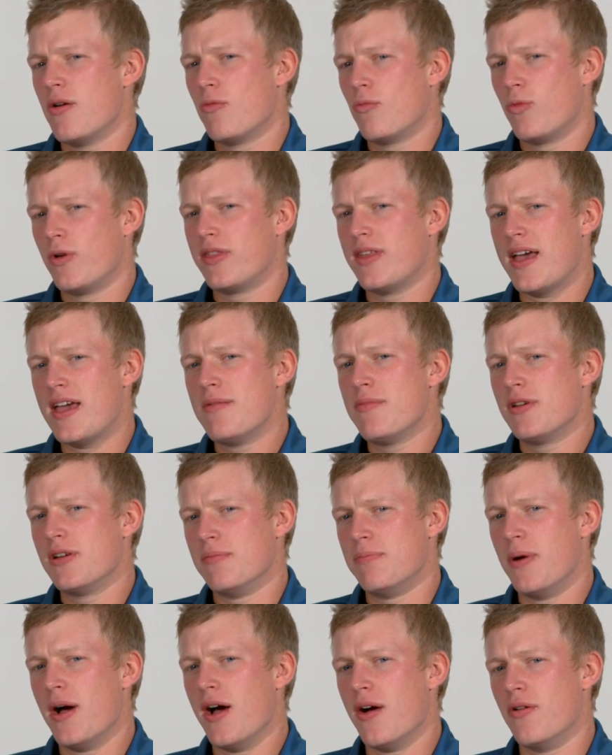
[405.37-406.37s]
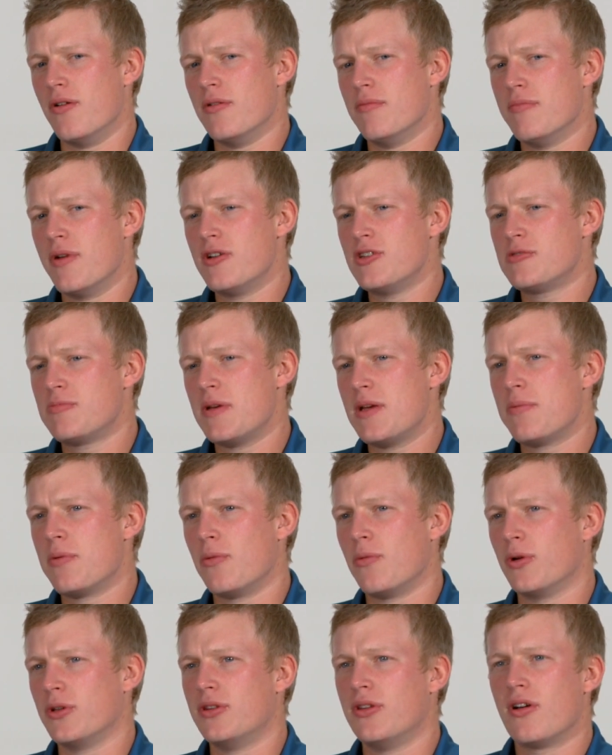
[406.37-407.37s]
with aiming a bow, most
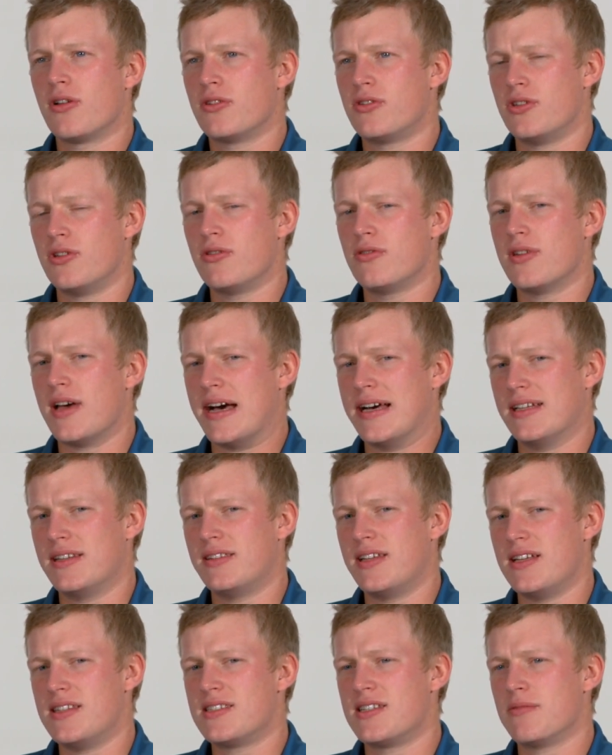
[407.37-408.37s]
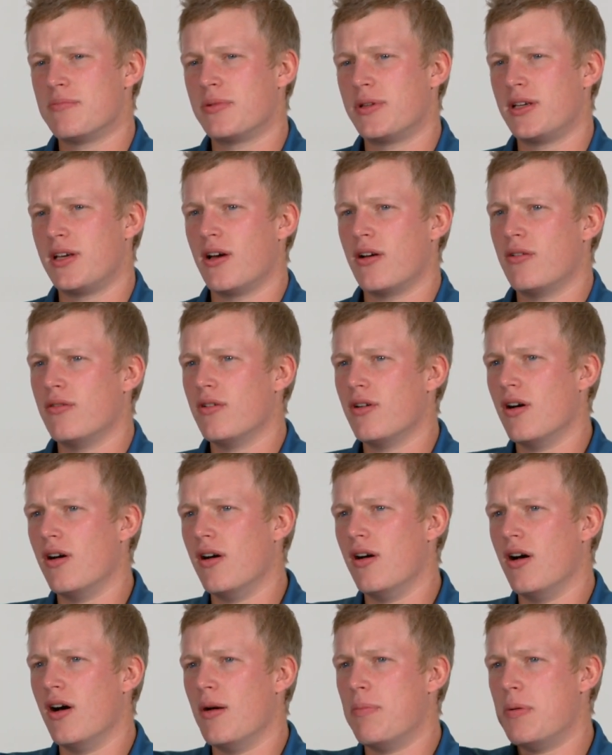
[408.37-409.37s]
people would not do that. They'd simply go
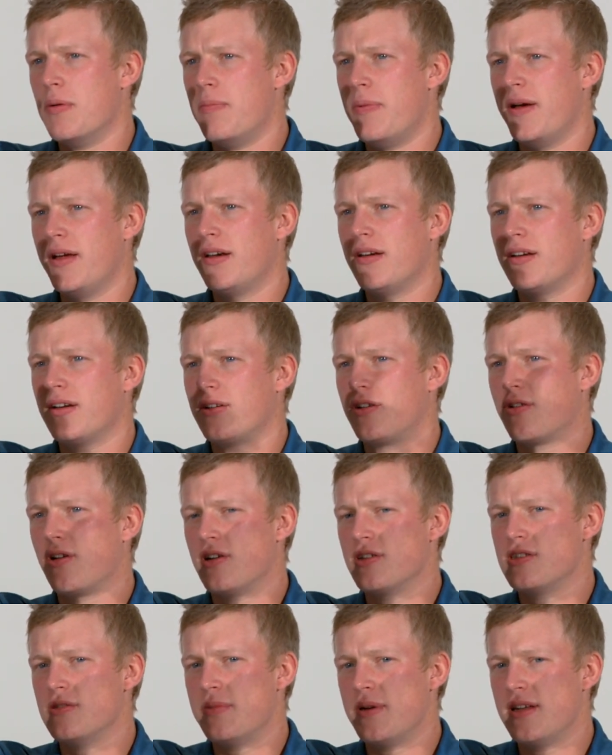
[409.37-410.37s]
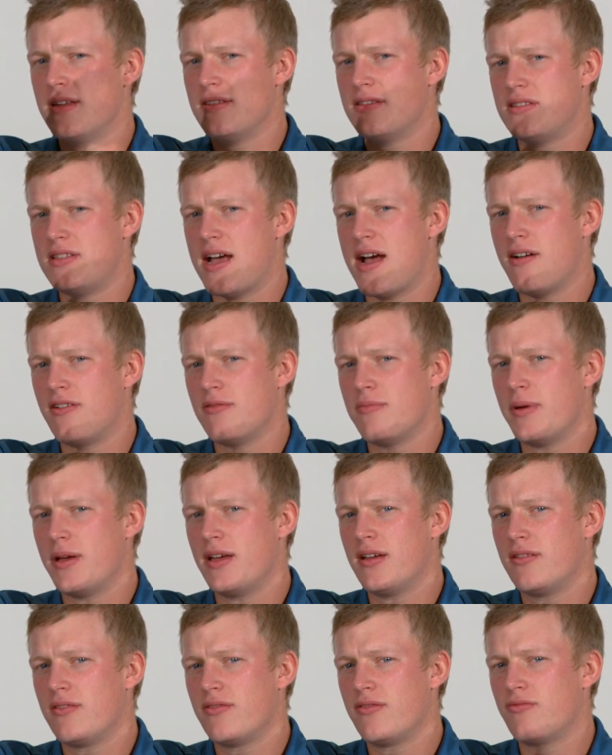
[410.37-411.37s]
up a bit, across a bit, down a
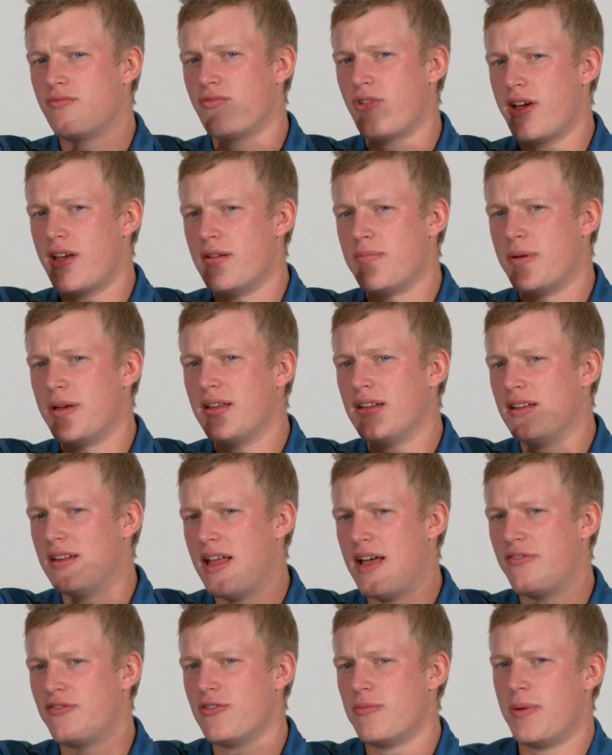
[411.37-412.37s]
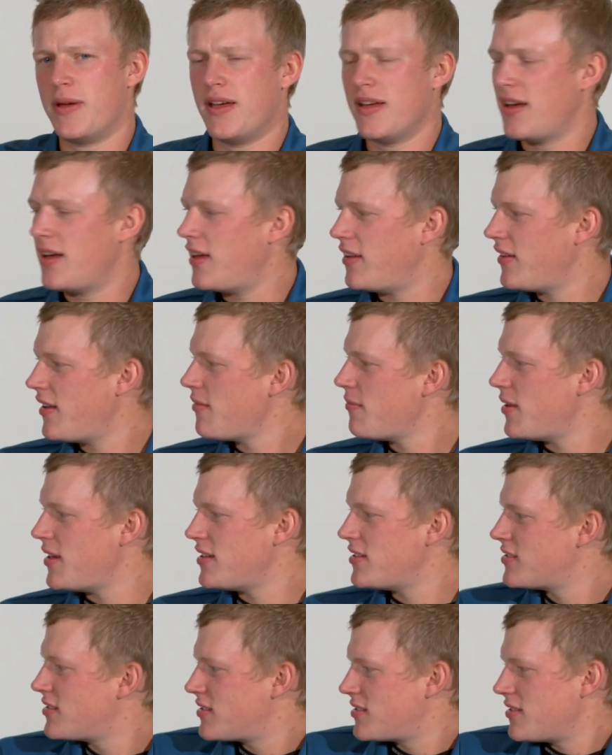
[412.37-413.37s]
bit, right a bit, left a bit, and that
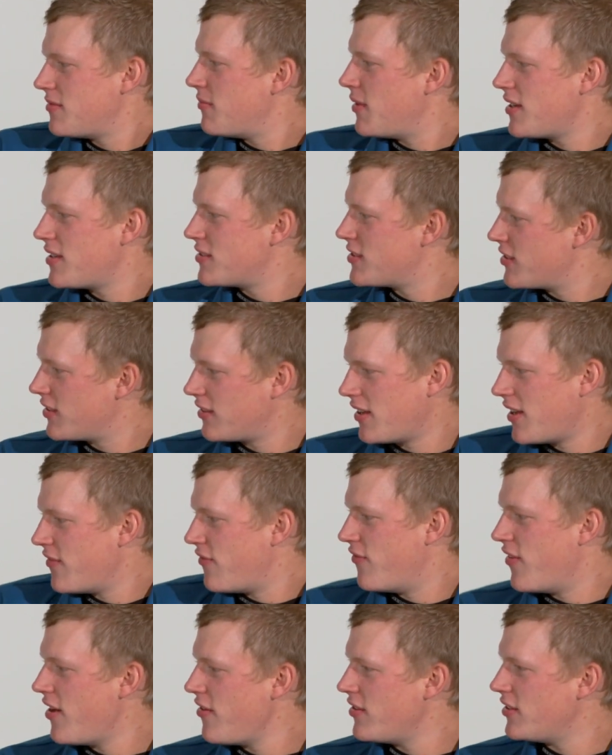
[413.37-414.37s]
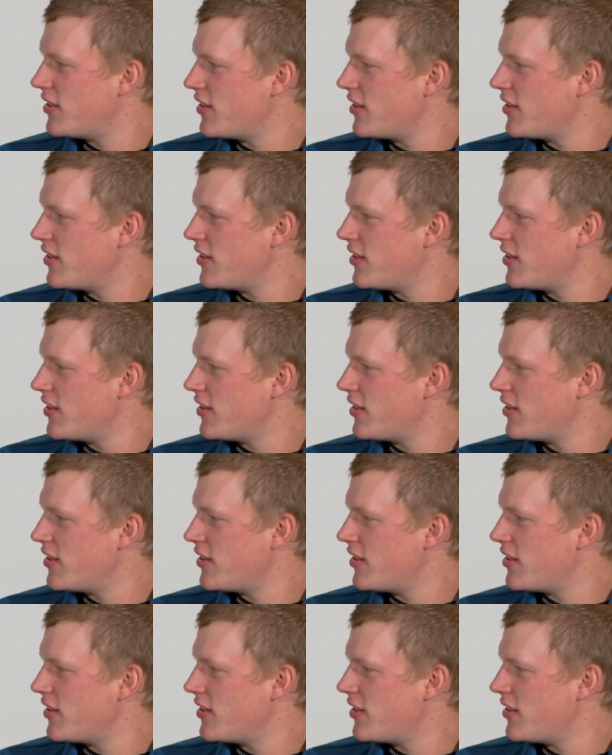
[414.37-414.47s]
makes makes it life very